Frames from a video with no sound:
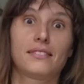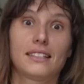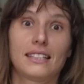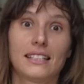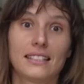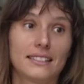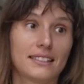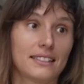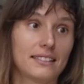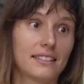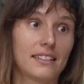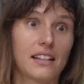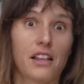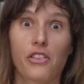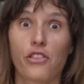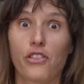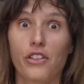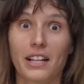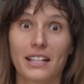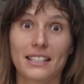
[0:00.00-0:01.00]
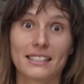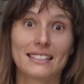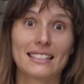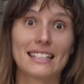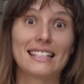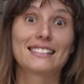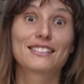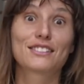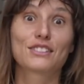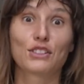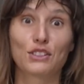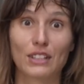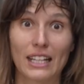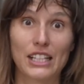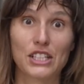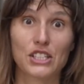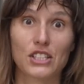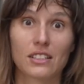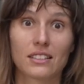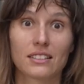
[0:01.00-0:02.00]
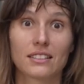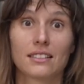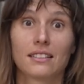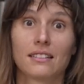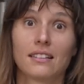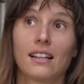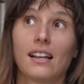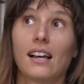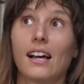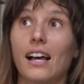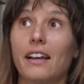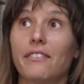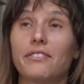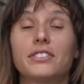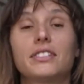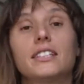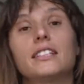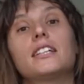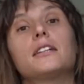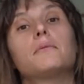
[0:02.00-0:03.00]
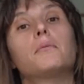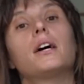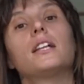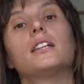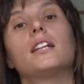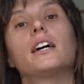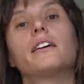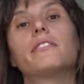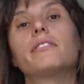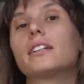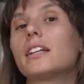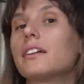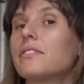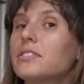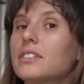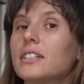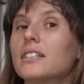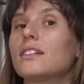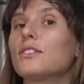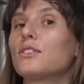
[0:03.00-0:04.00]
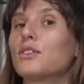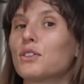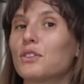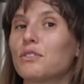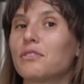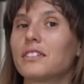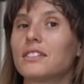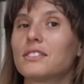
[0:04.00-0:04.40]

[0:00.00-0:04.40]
This is the thickest insulation I've seen in my life, and I've seen a lot of